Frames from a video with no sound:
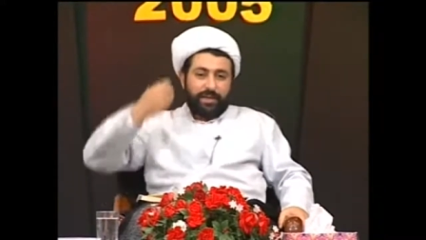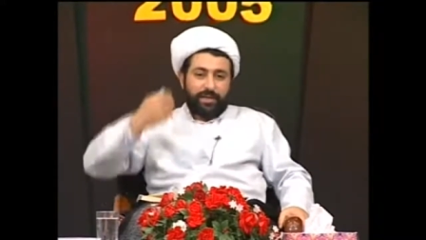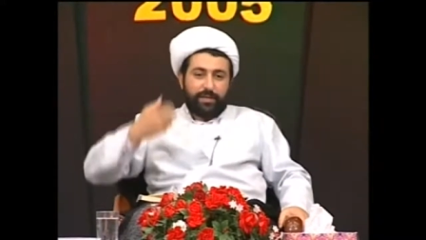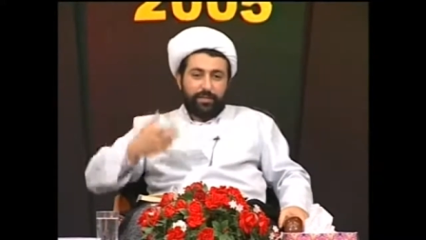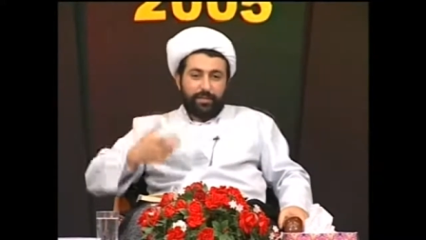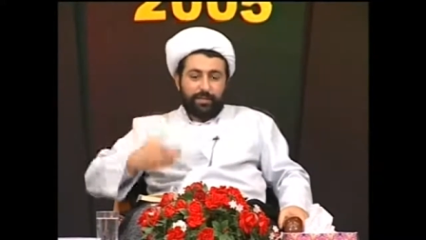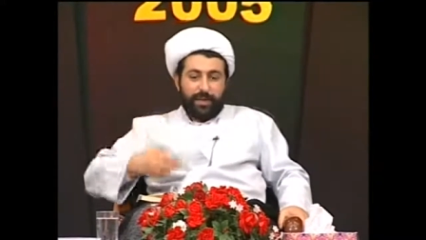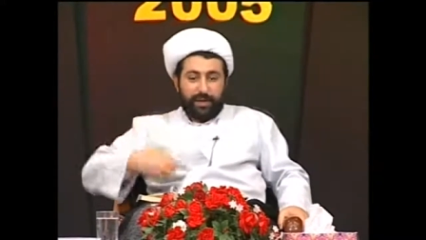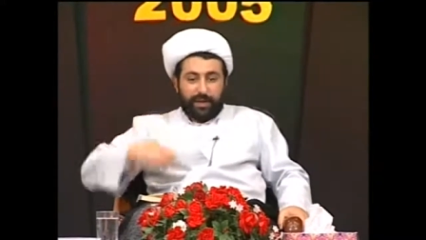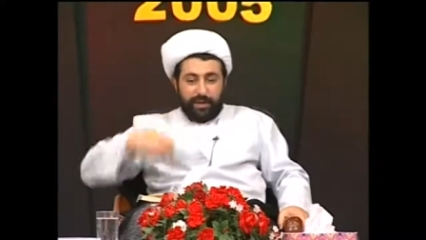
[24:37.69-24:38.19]

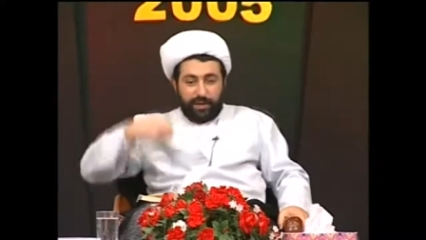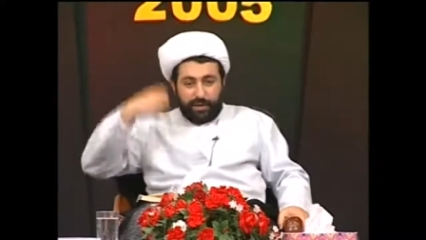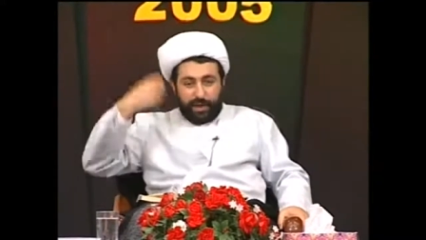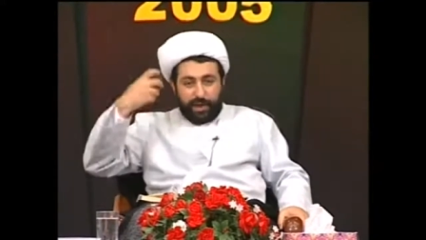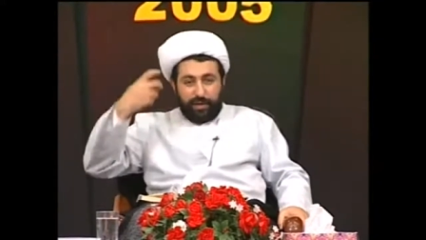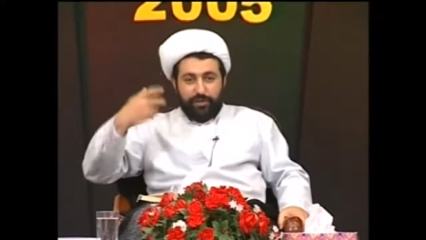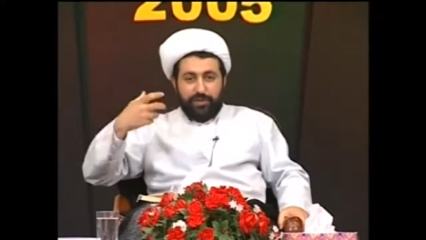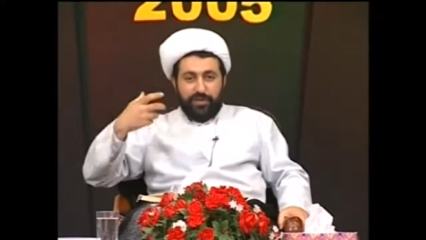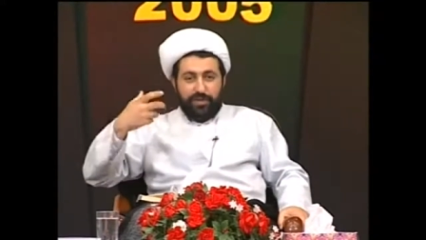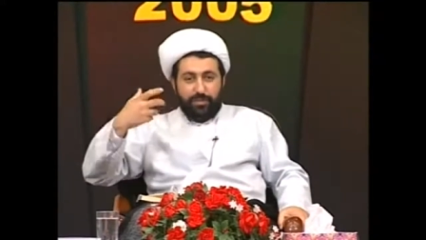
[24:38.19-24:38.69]
making
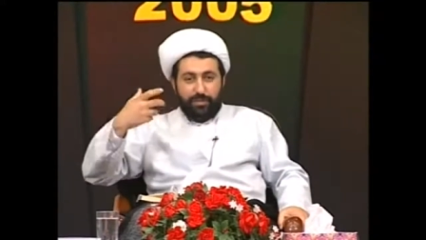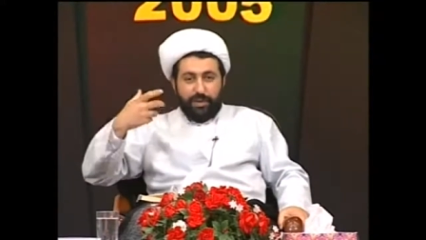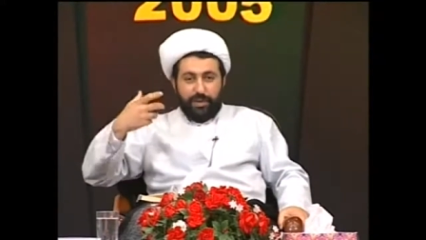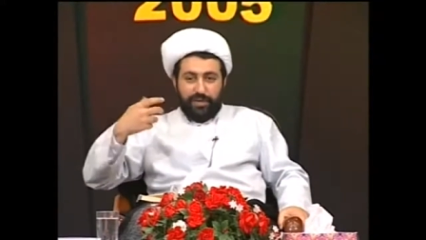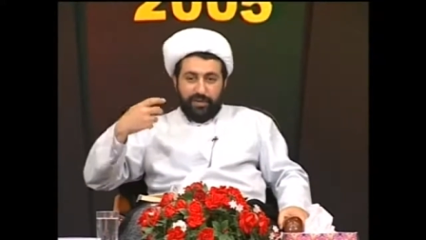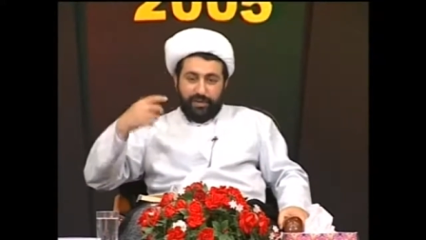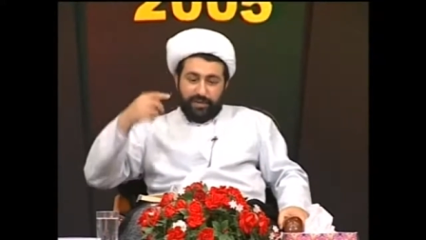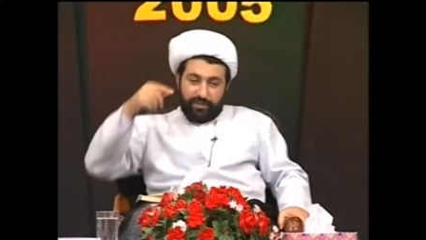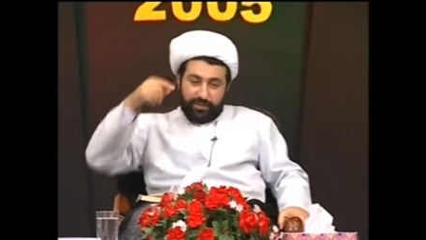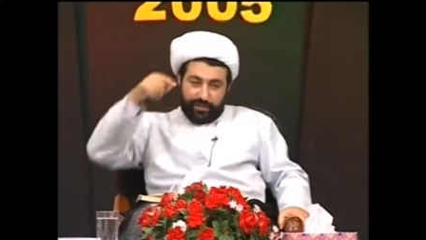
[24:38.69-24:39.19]
ourselves
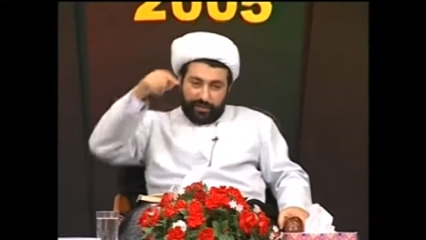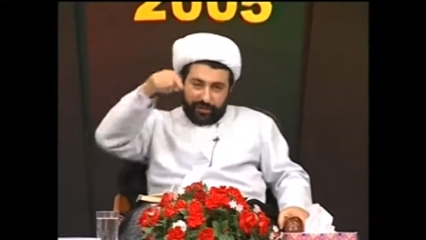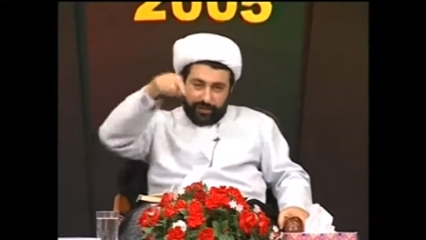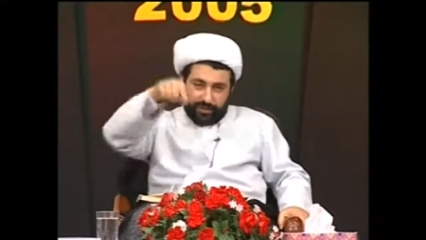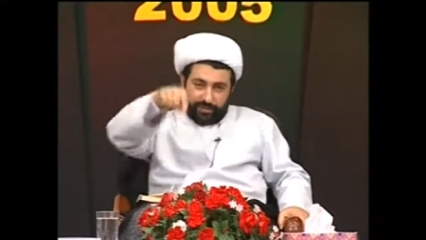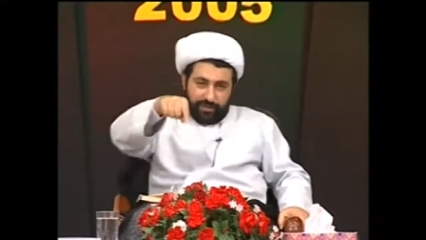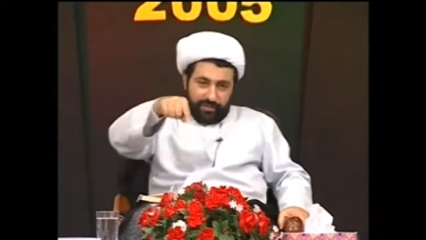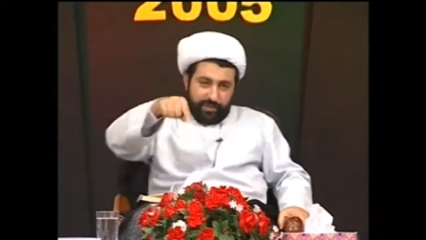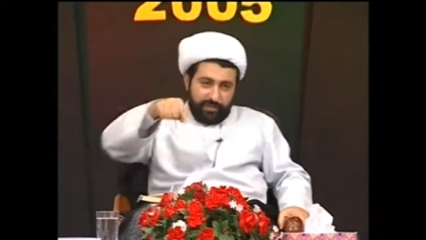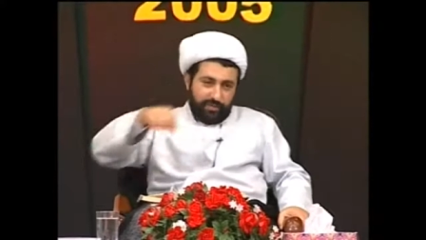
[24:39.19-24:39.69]
better,
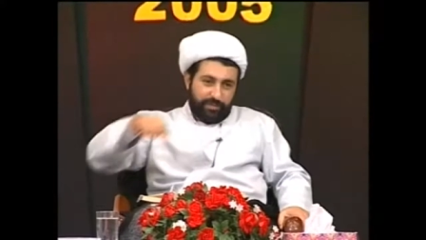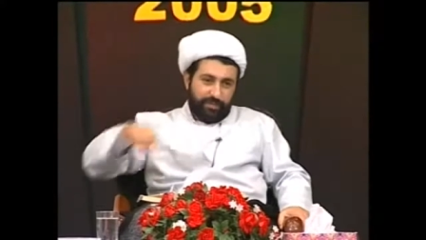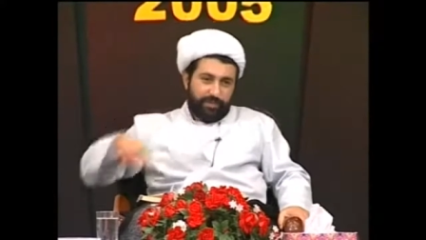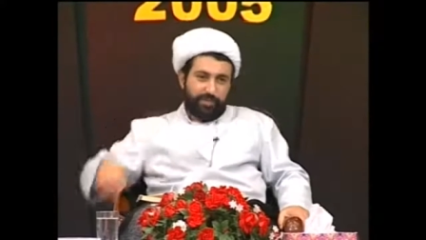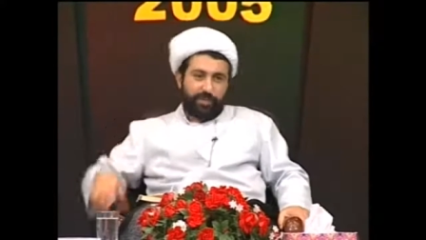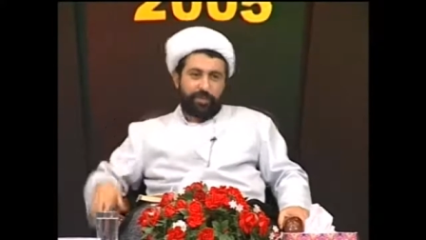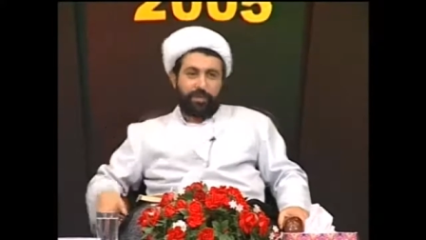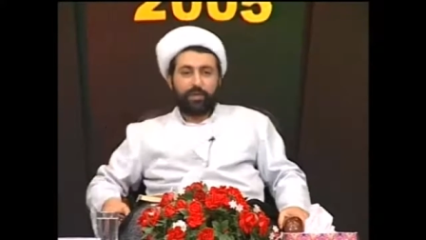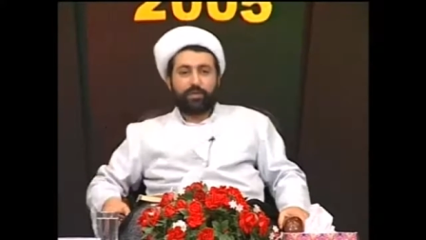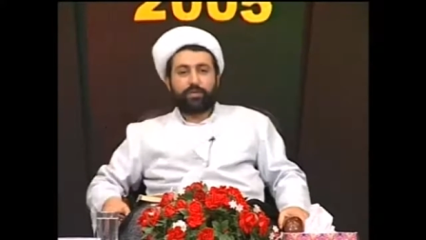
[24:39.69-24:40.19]

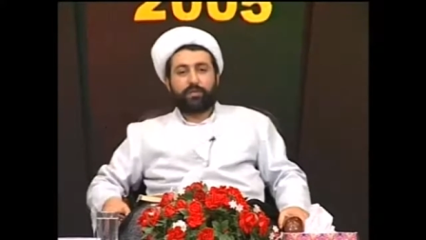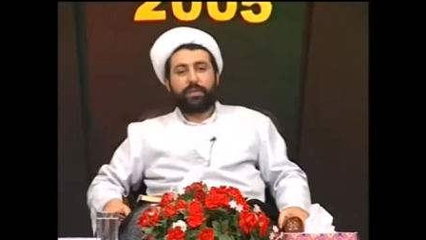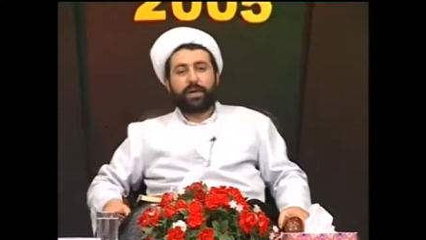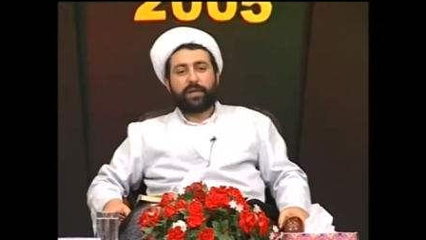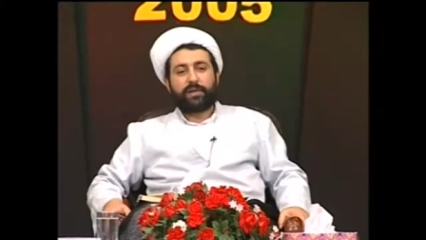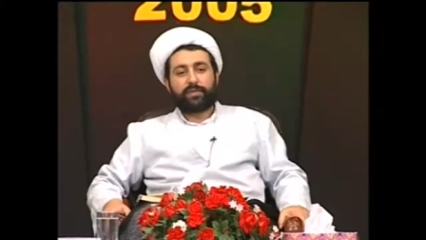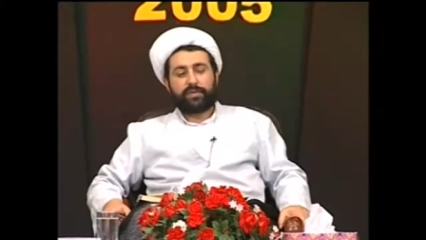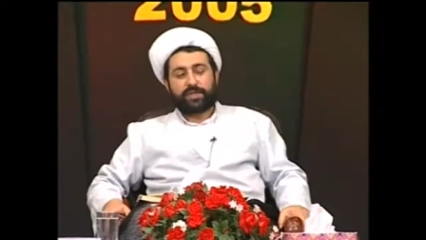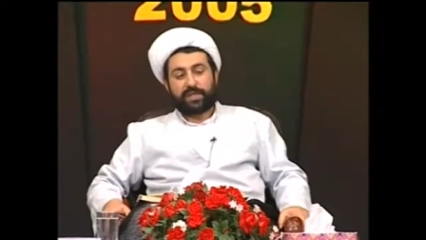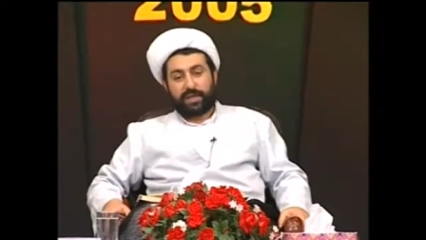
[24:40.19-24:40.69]
we want to
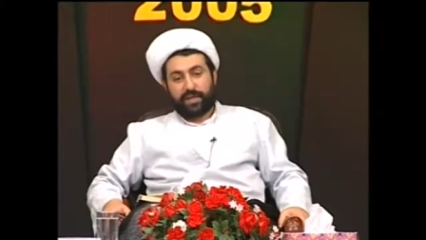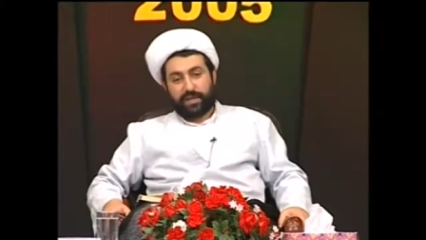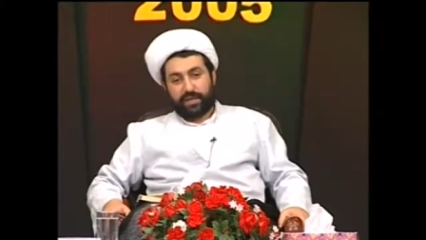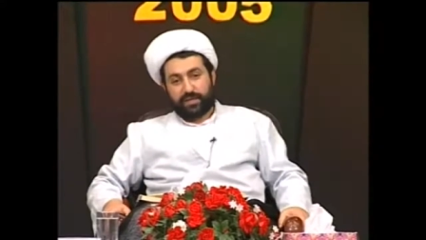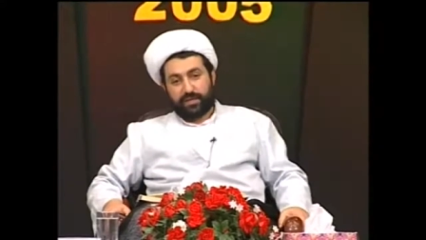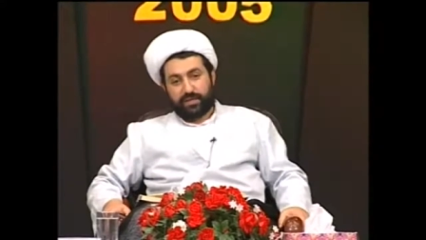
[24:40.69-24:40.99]
make you second.